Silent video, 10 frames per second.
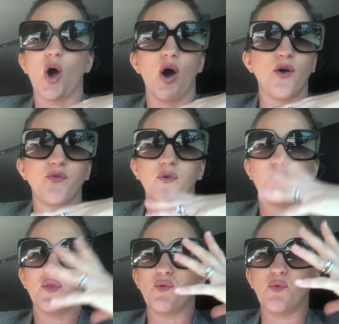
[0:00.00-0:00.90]
awful
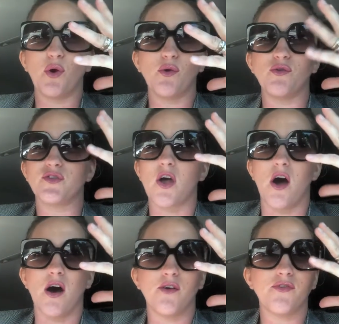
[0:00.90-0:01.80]
the roads
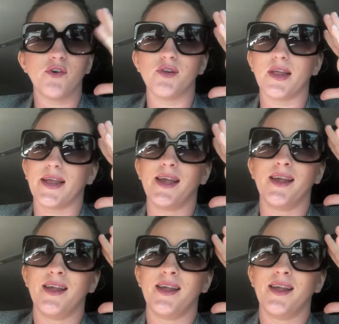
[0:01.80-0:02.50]
awful like